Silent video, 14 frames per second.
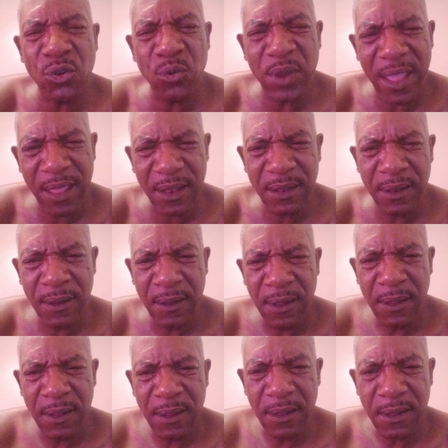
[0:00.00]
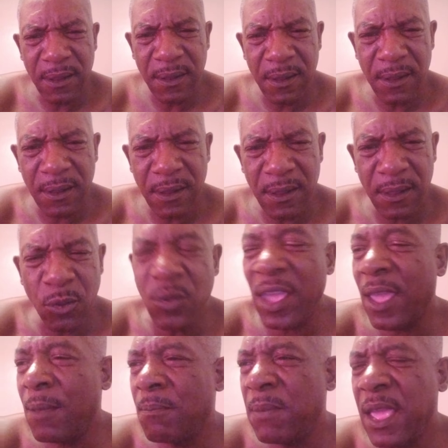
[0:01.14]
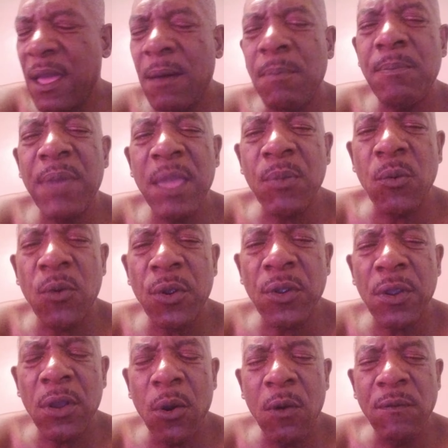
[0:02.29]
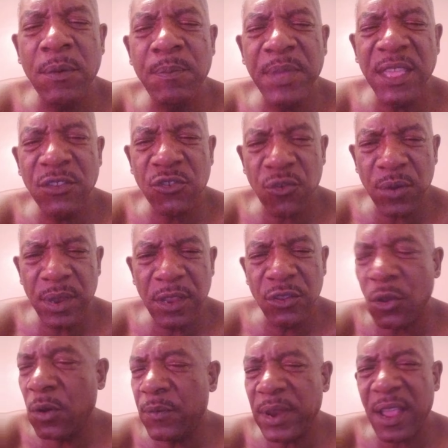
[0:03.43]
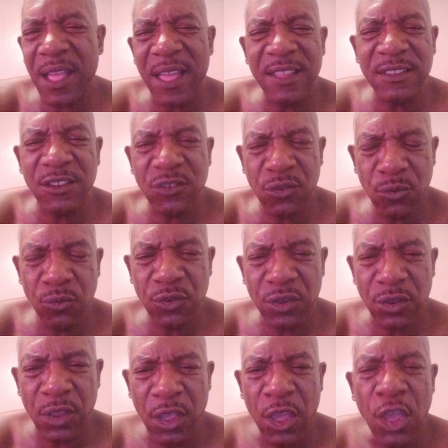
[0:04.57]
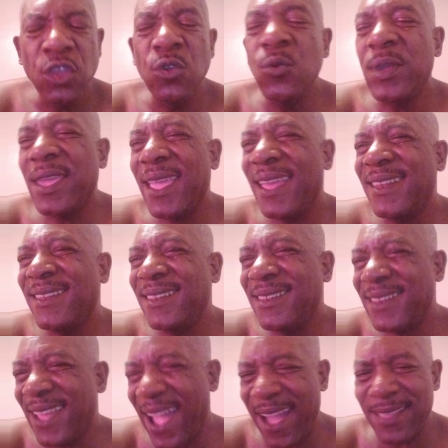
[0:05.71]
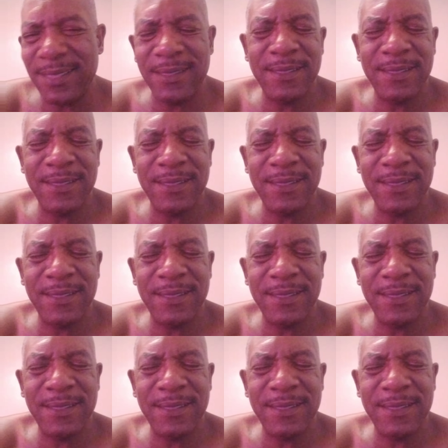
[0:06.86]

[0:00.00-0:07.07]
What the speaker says: do that. You can't make up paperwork over peace treaties, over the Constitution. You cannot